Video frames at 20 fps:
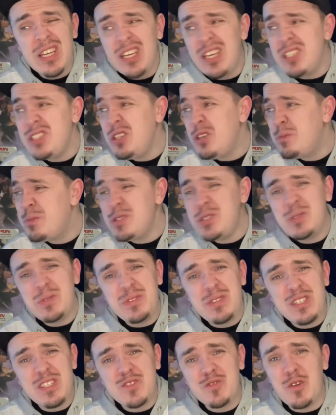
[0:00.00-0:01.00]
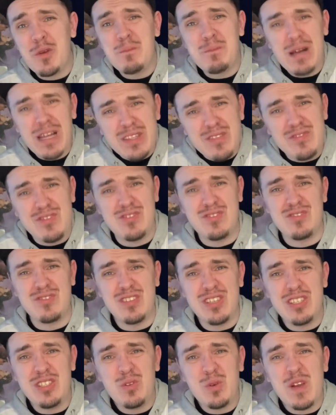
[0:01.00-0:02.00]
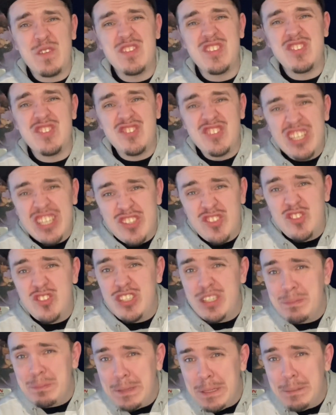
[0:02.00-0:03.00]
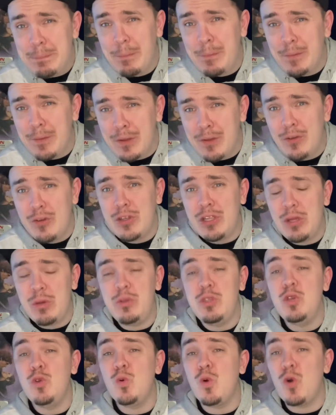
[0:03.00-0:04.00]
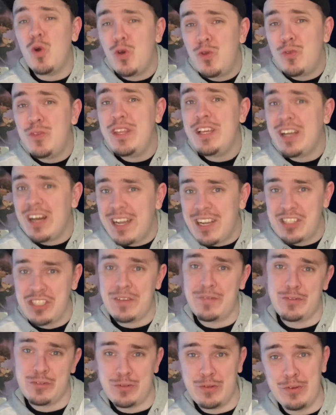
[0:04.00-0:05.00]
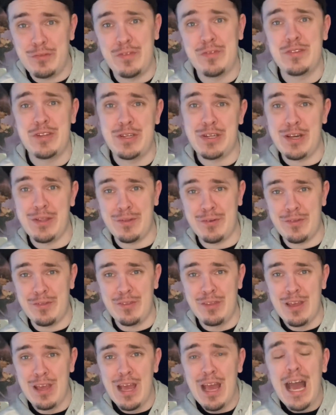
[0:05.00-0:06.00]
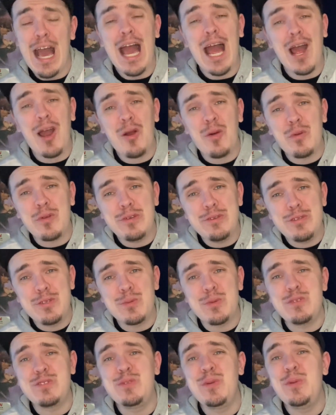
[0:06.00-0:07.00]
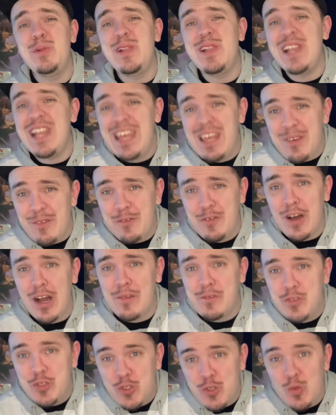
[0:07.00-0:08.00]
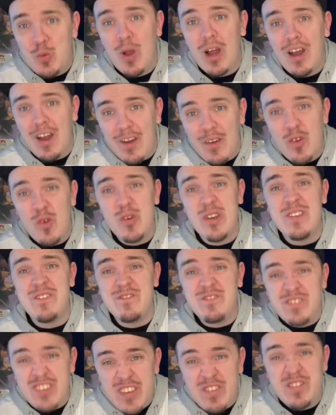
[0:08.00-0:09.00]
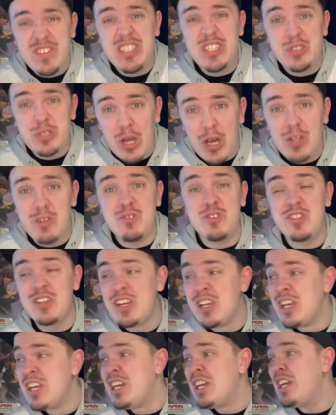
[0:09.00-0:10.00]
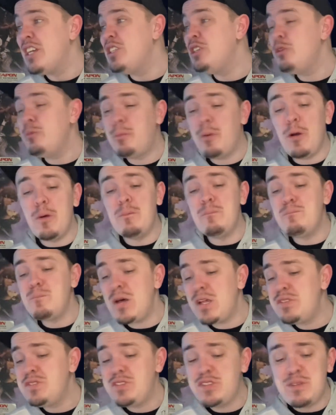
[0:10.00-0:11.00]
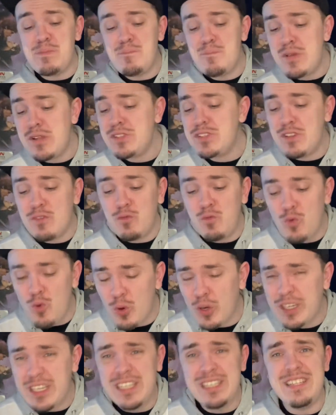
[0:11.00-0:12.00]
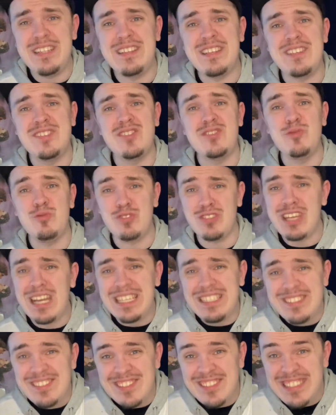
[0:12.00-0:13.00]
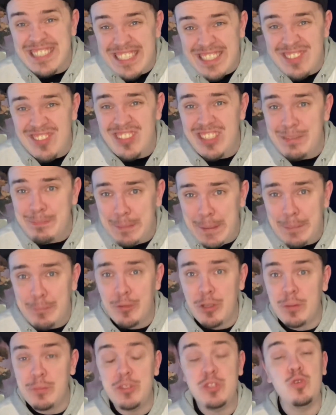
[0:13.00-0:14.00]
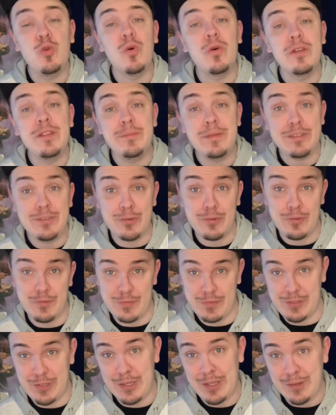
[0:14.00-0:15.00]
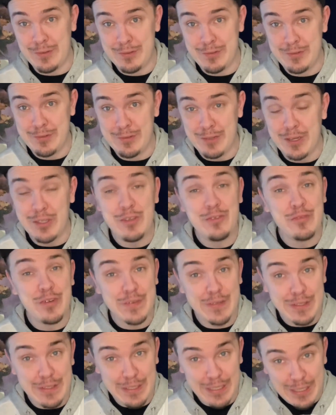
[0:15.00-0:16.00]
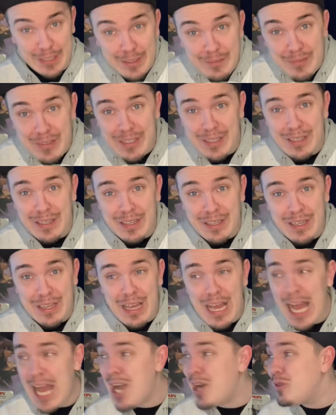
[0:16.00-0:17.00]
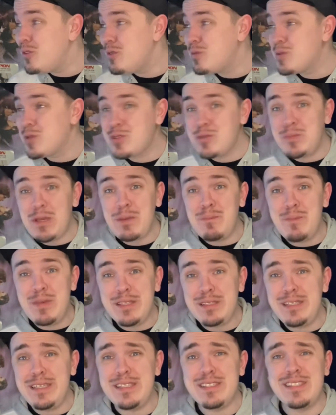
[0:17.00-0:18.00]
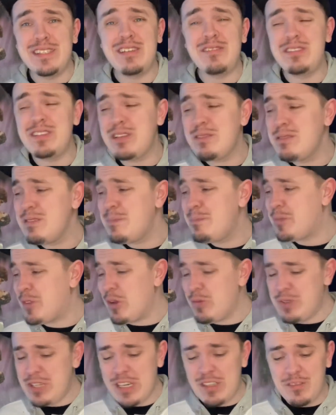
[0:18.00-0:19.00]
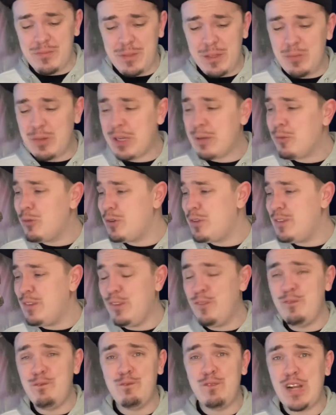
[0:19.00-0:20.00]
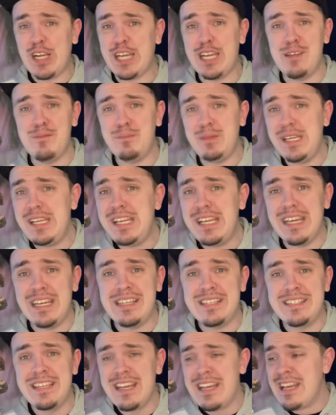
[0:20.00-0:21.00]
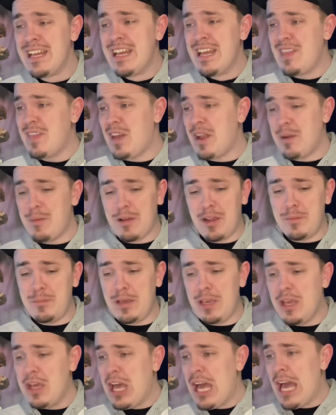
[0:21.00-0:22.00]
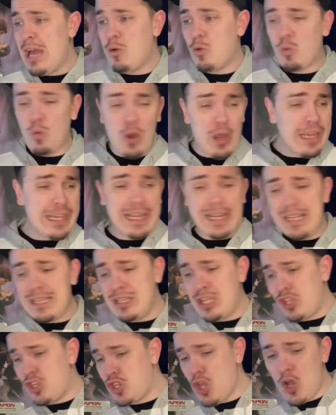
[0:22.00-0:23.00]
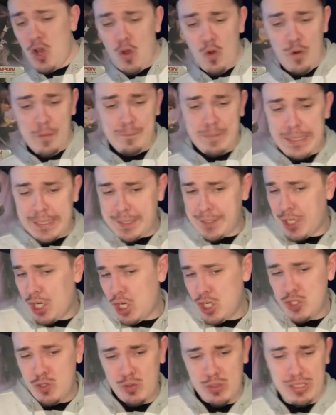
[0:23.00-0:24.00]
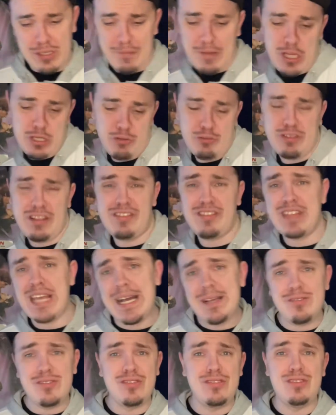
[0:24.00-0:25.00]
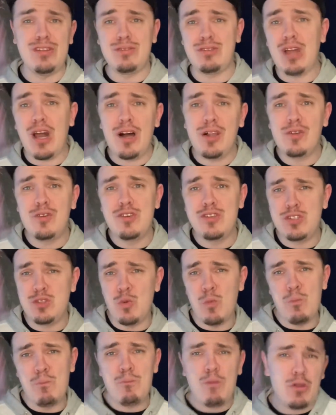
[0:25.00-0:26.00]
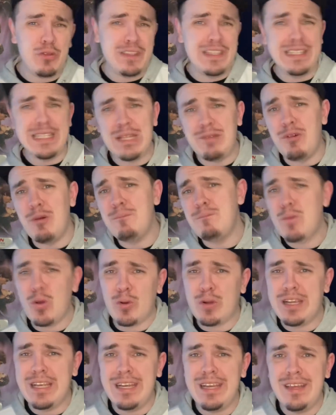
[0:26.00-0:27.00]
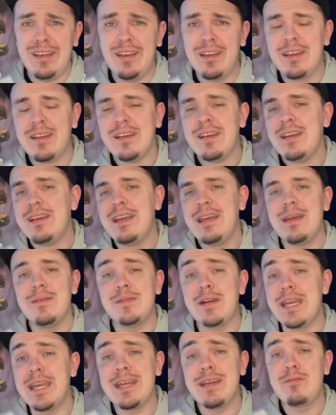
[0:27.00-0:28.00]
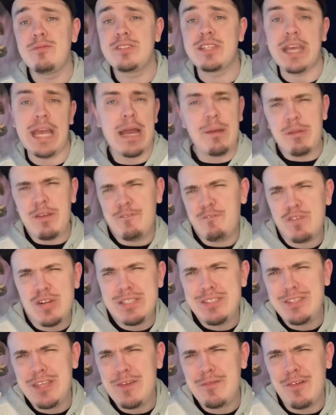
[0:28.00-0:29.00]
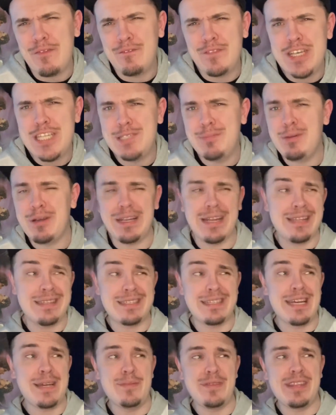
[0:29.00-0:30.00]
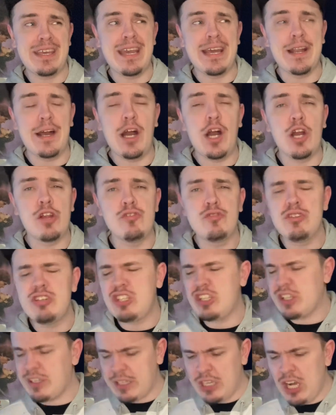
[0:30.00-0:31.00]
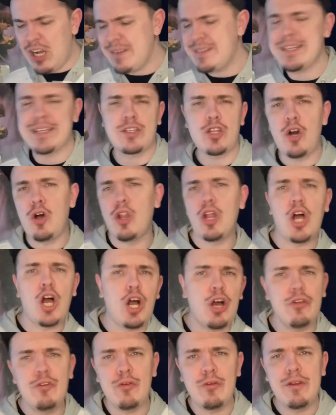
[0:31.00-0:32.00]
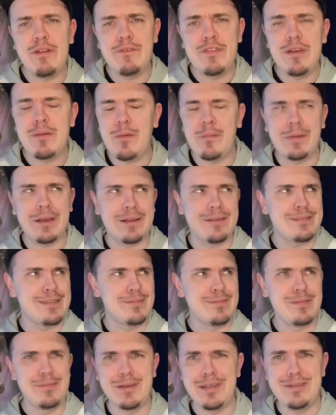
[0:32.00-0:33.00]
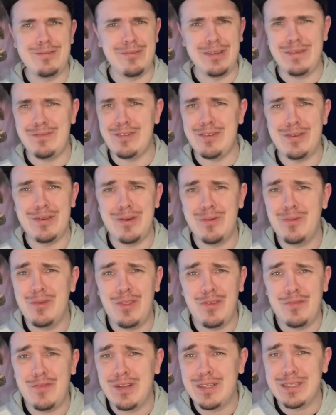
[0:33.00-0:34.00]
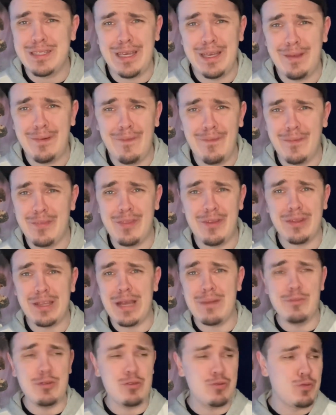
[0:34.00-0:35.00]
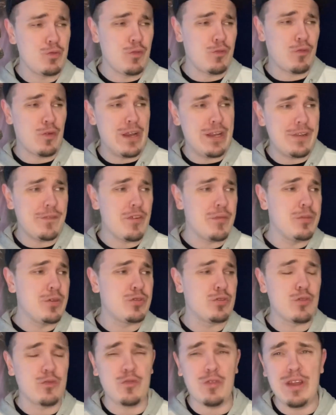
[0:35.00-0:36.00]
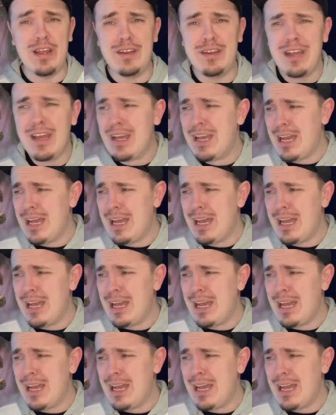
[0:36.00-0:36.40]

And you've been doing this for months, and you have 60 people under you, and you only got a check for $250. How are you supposed to live off $250? And you put months and months of work into this, and you signed 60 people up, and you only made $250. Are you fucking kidding me? How are you supposed to make millions? They're telling me when I'm going to these fucking meetings that I'm going to be raking in the dough and making hundreds of thousands of dollars through multi-level marketing. And my aunt was like, how many friends do you have on Facebook? And at the time, I think I got 100. She had to contact all 100 of them. I'm like, some of them I don't even know who the fuck they are. They're like a mutual friend of a mutual friend.